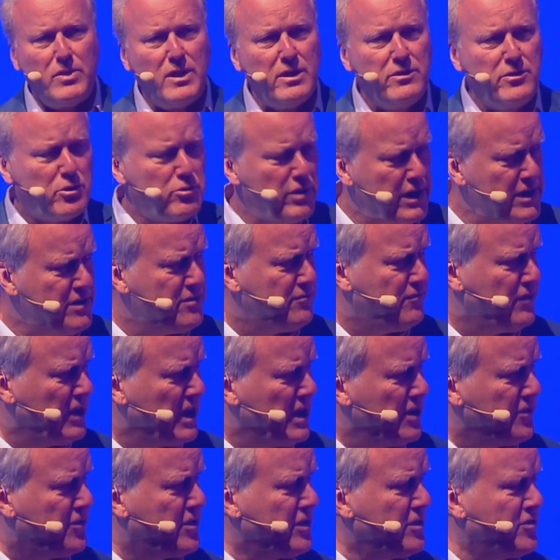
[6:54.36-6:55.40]
The great
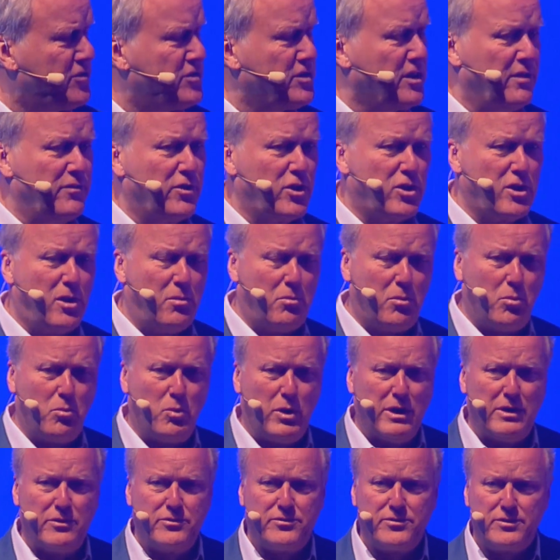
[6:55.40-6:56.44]
advantage of the
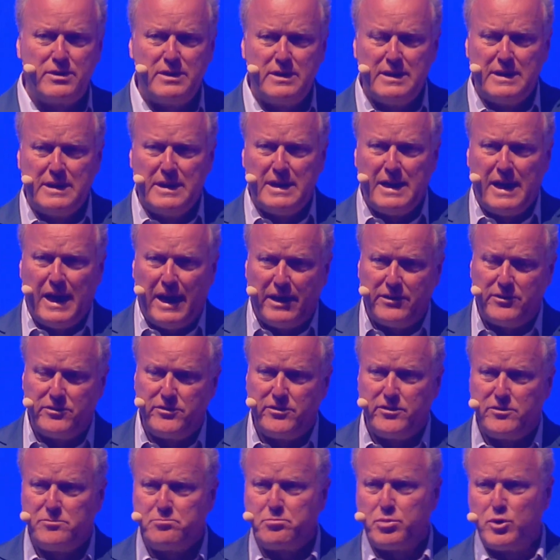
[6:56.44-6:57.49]
Commonwealth, and it
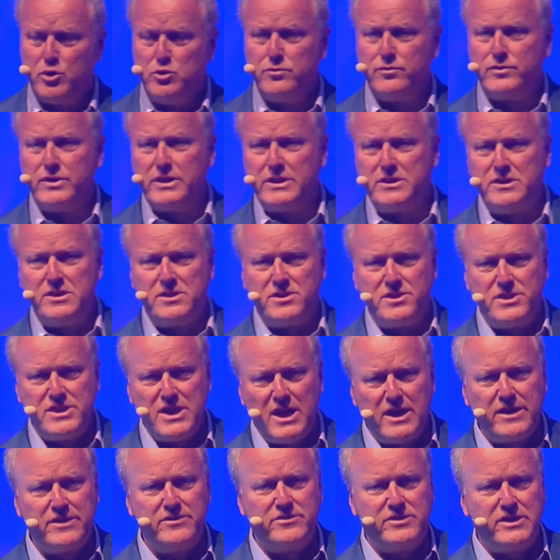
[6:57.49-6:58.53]
is proven it is
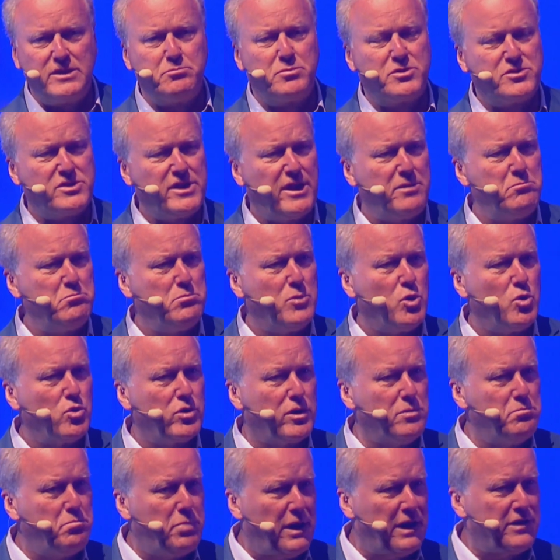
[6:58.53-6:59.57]
19% more
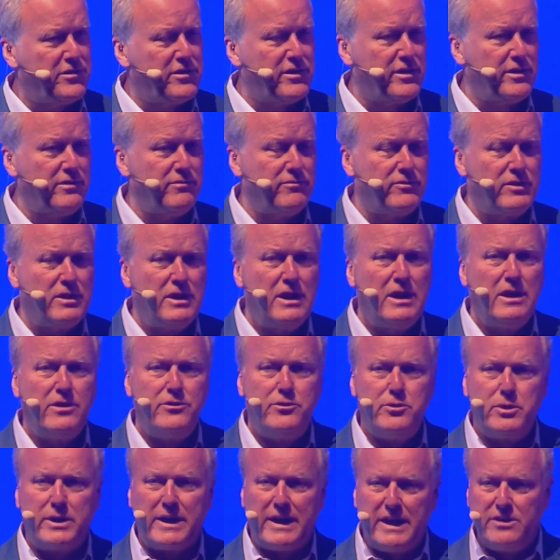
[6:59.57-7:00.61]
competitive
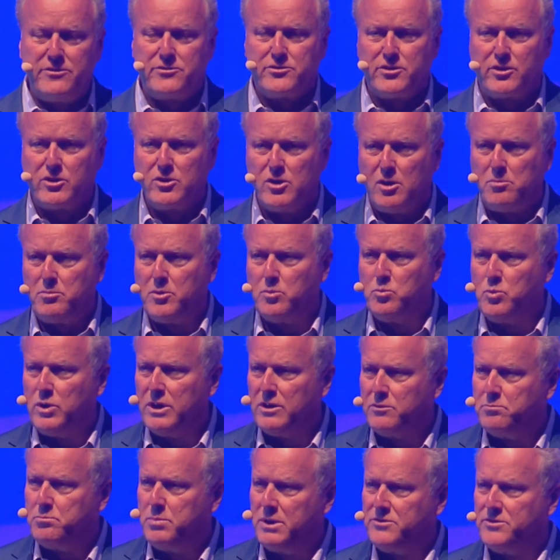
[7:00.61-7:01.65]
doing
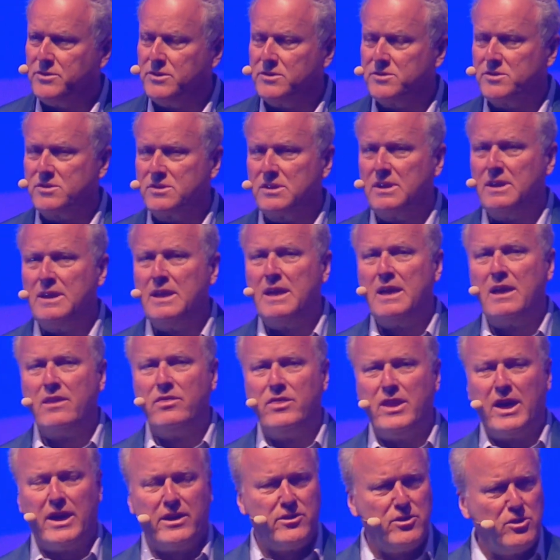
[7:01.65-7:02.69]
intra-Commonwealth business
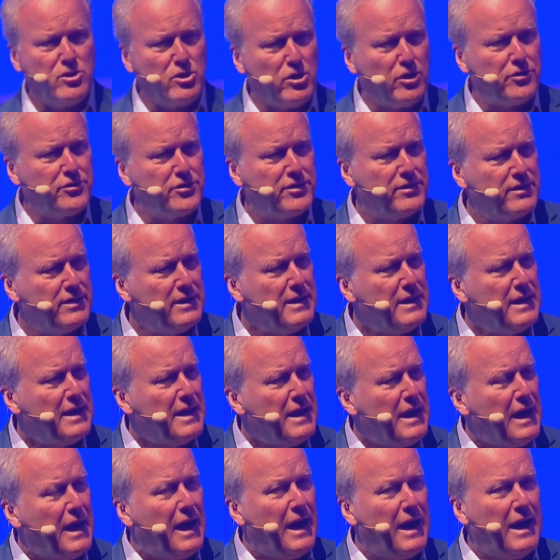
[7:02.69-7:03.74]
than not,
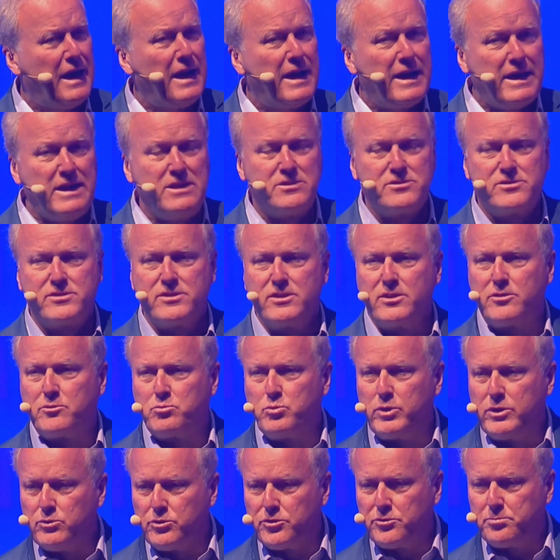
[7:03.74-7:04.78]
is that
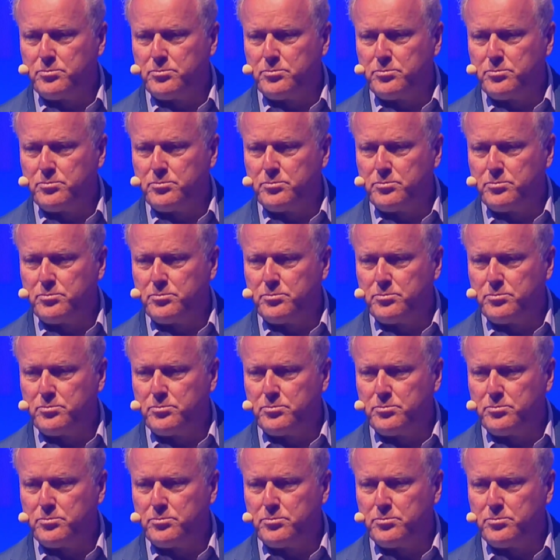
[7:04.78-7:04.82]
we all